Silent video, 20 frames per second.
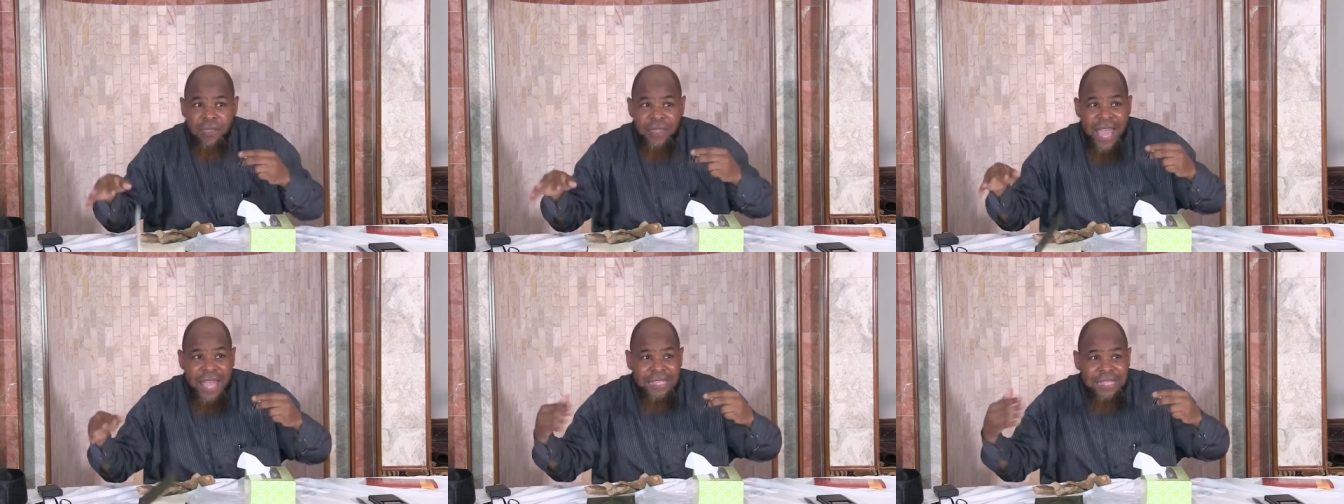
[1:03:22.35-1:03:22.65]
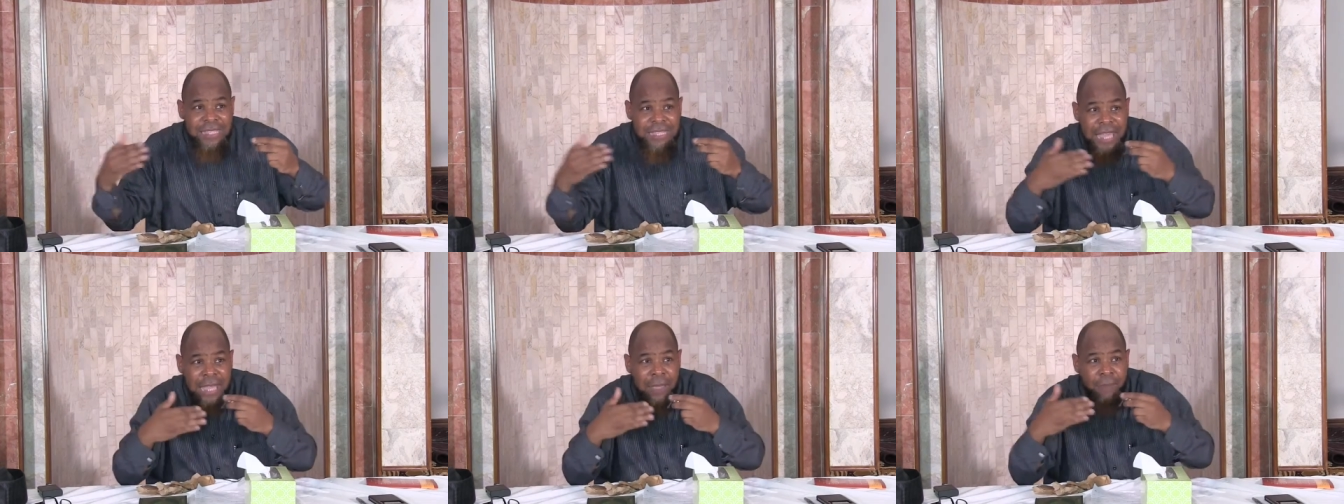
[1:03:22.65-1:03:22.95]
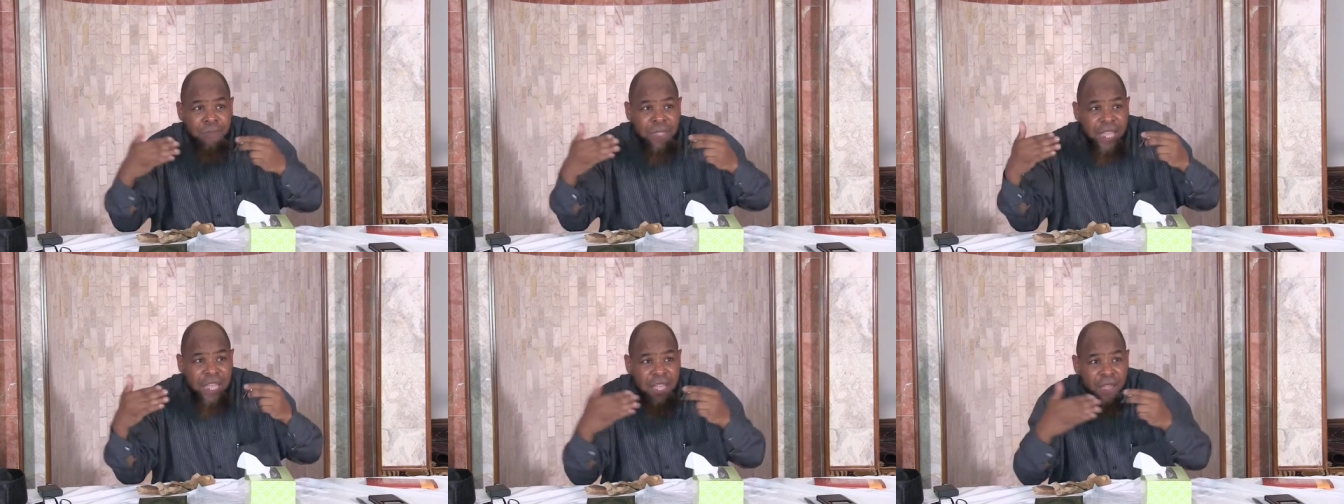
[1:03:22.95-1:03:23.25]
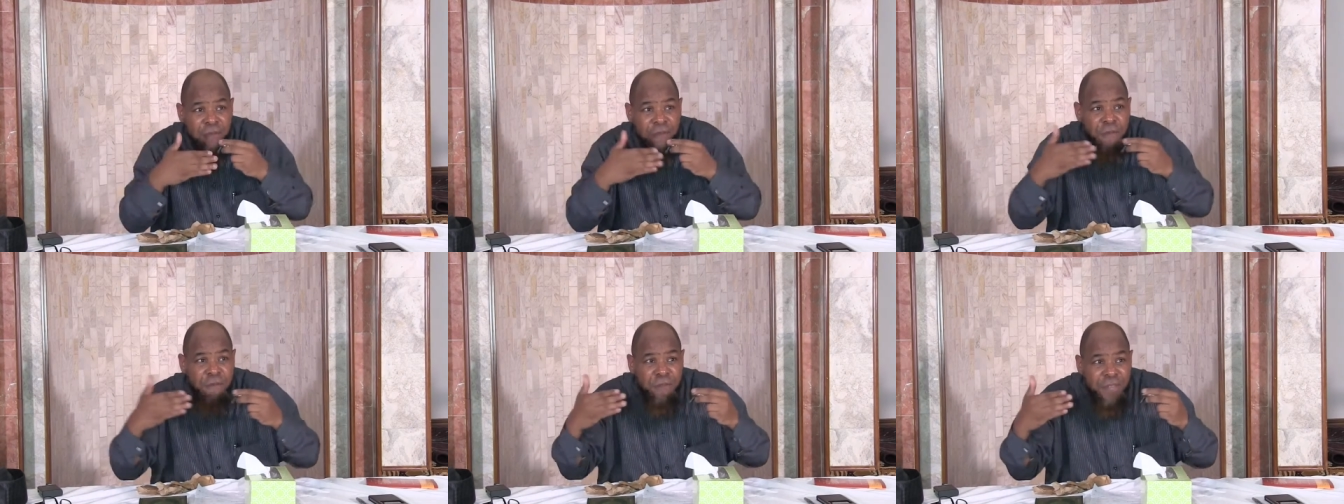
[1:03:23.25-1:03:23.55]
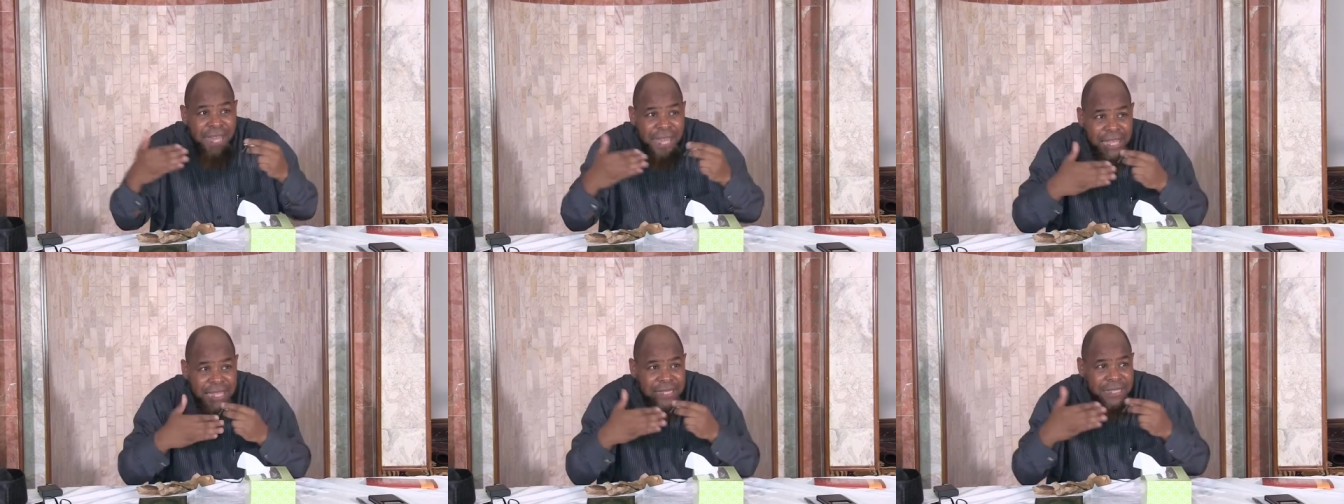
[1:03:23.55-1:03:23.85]
that seem to
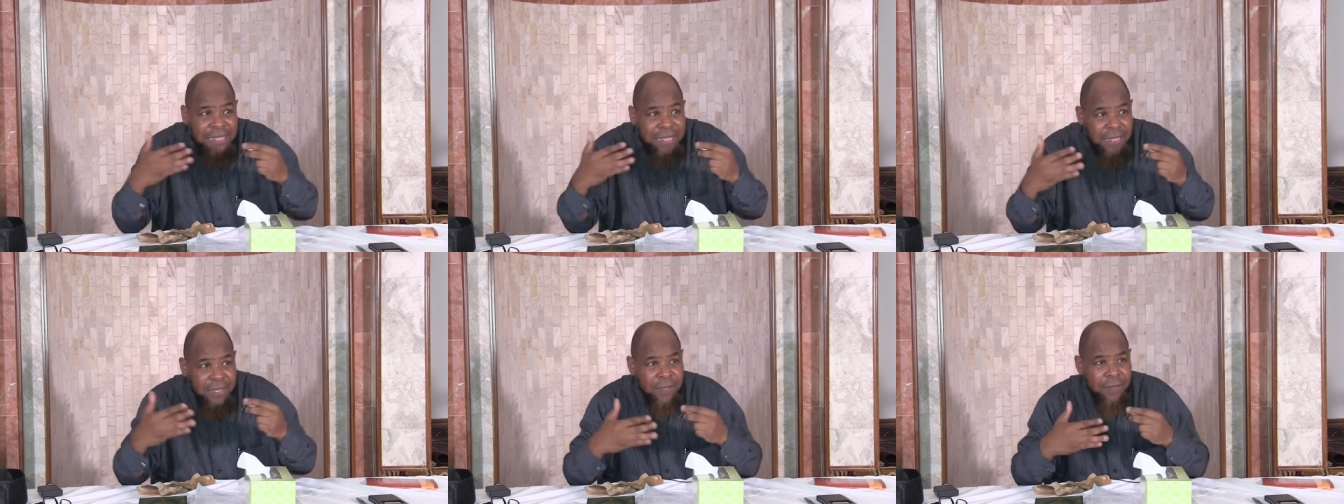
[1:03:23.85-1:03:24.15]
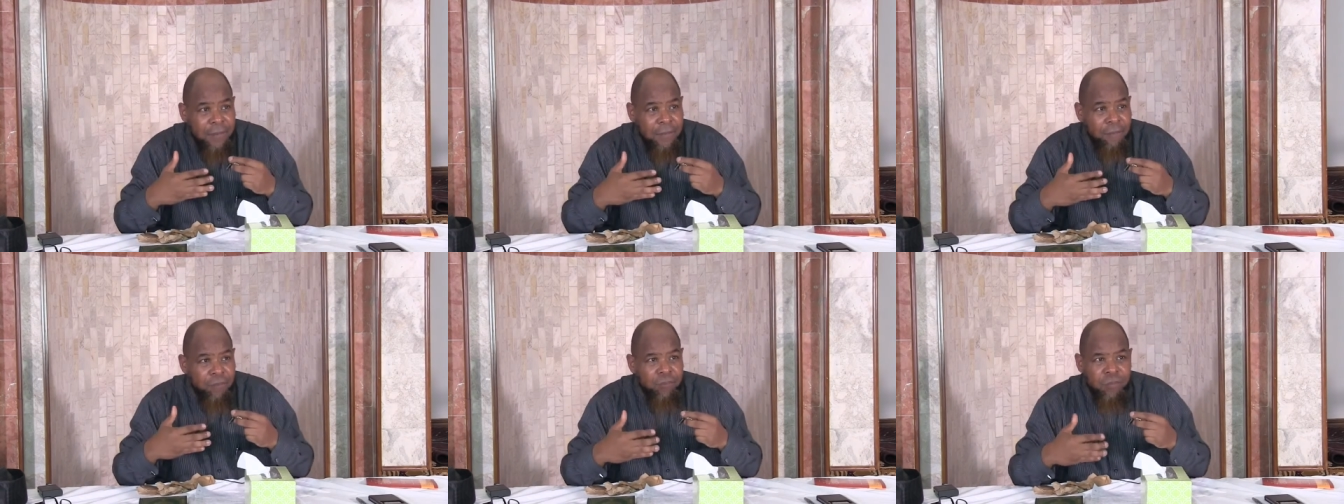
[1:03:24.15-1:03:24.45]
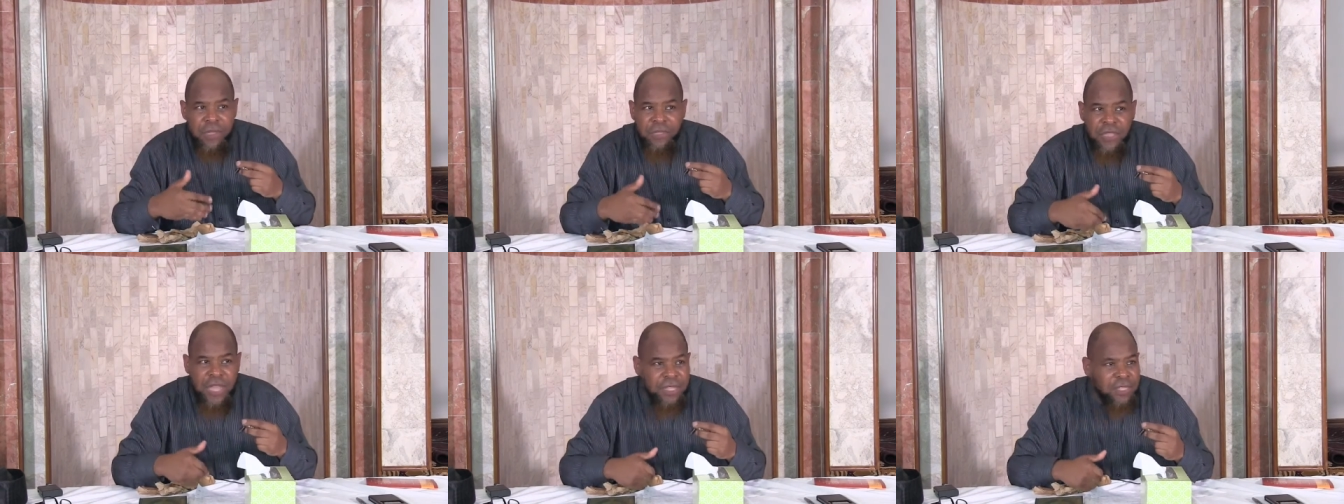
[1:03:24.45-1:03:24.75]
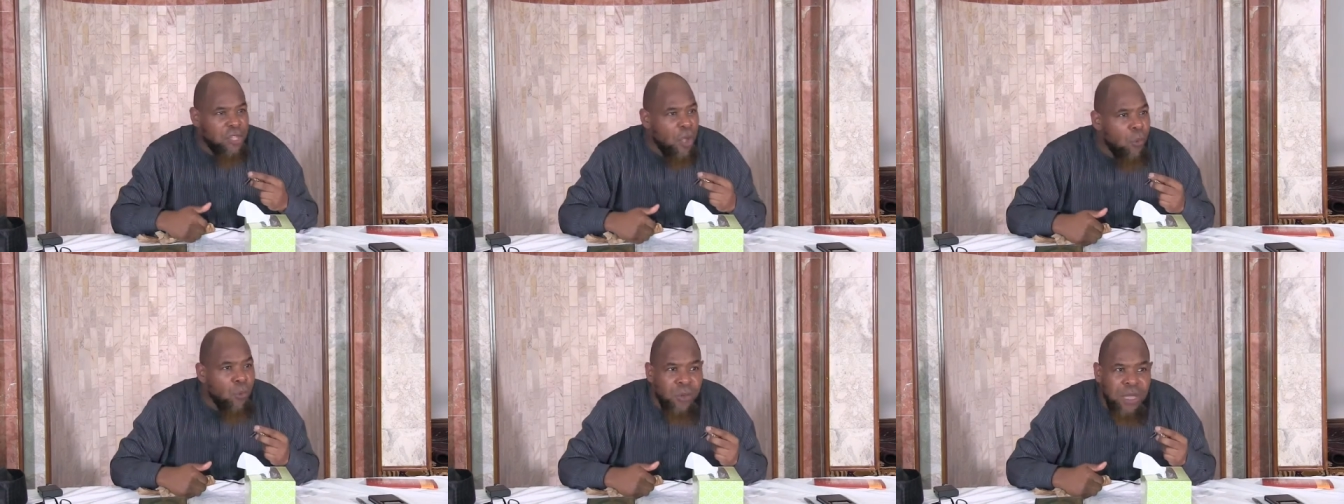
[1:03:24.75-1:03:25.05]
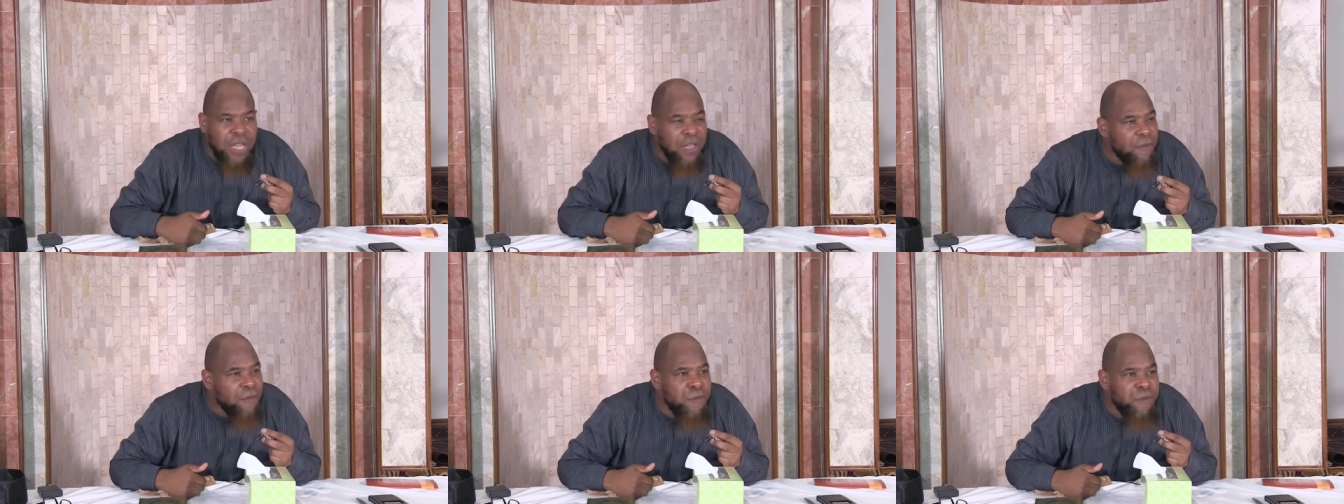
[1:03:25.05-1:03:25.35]
conflict, but they
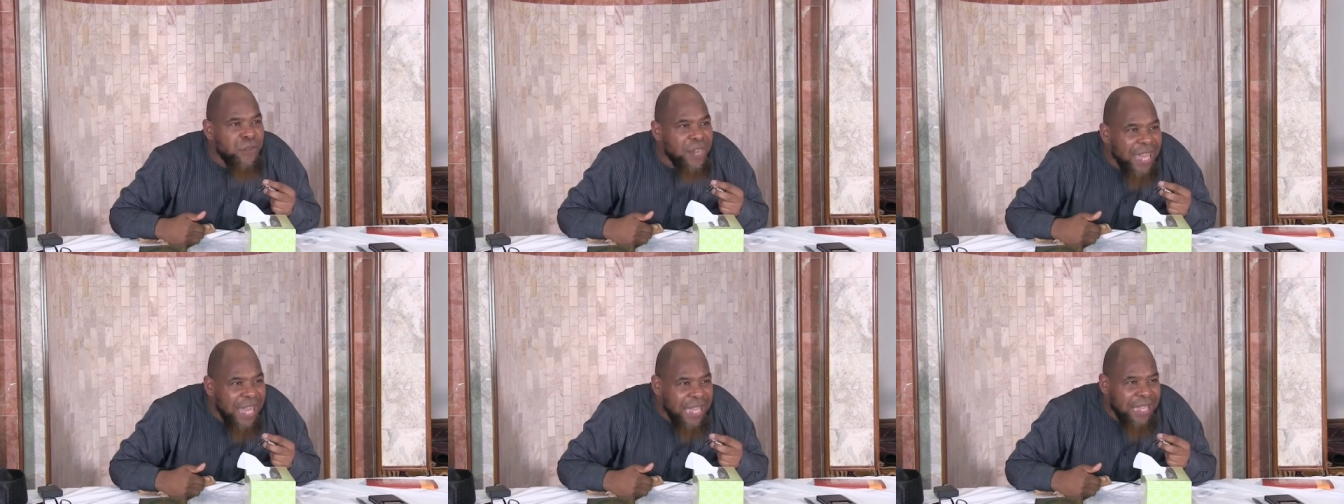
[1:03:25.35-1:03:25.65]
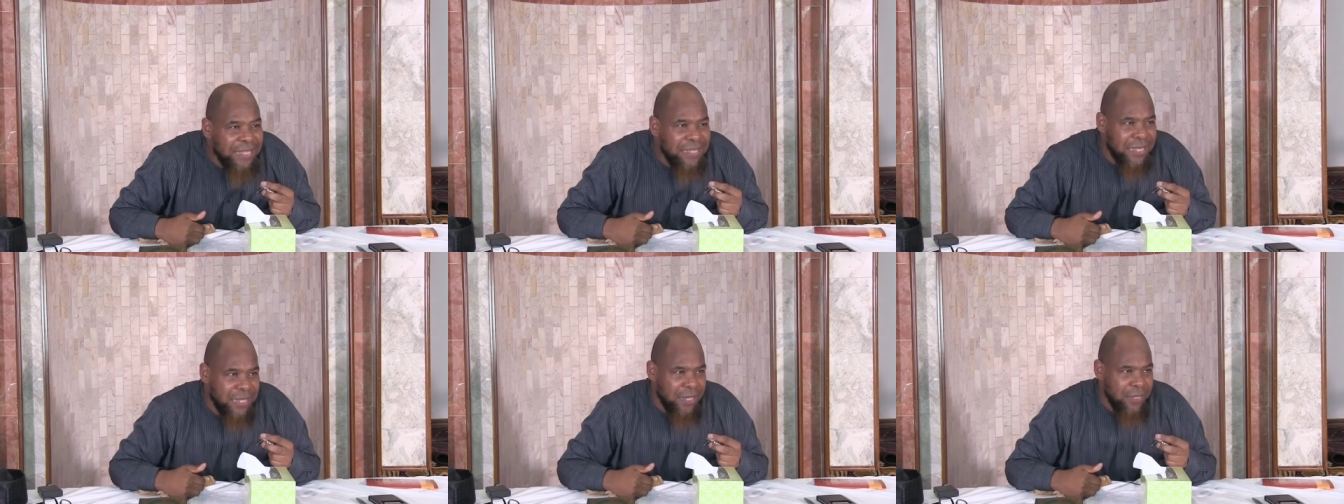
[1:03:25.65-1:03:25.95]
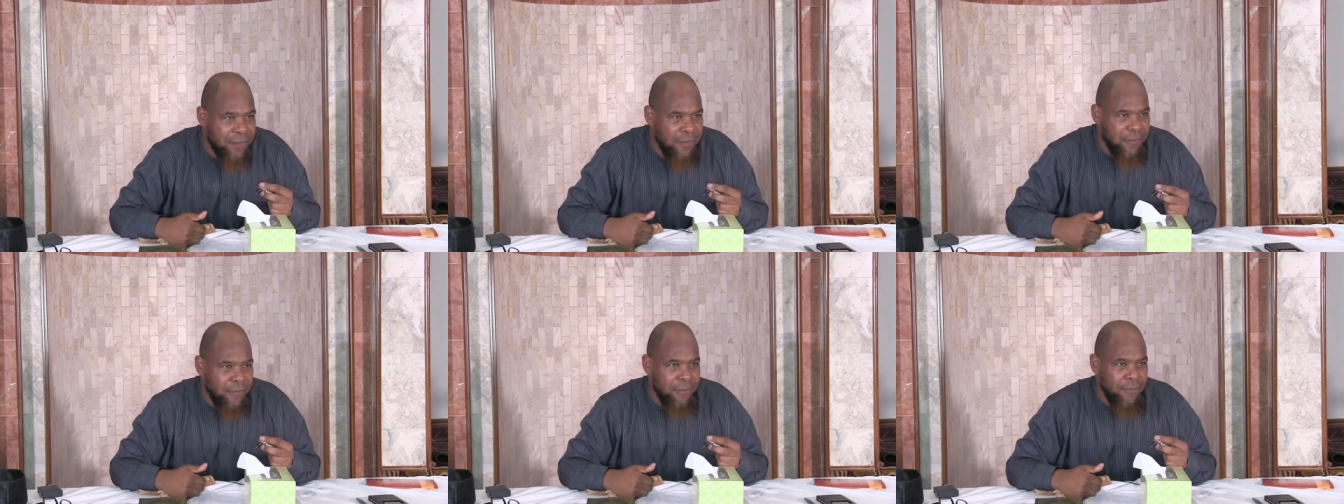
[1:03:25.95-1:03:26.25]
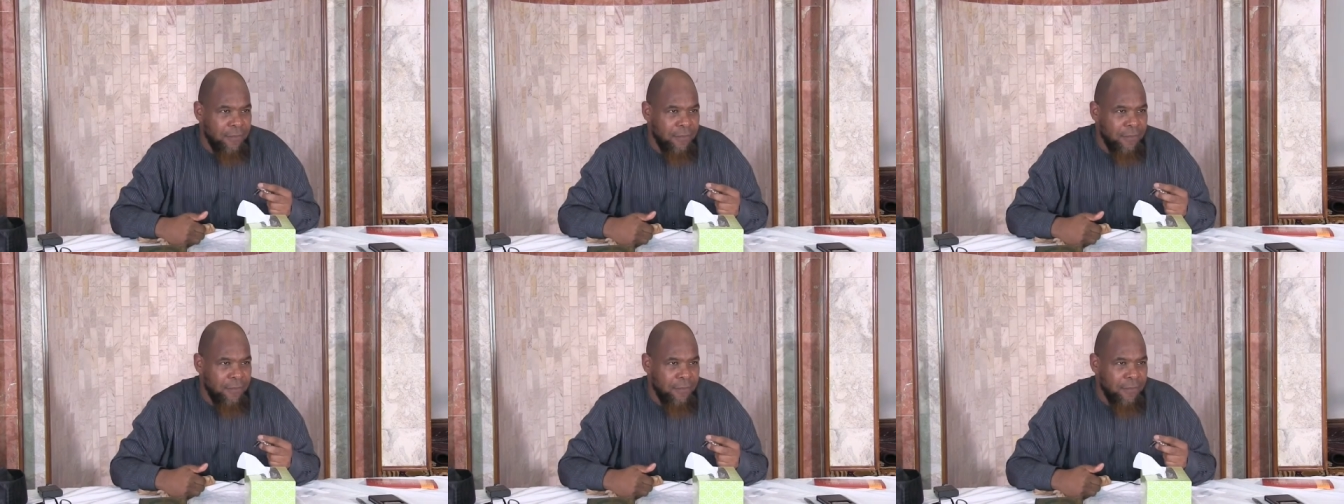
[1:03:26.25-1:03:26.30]
don't conflict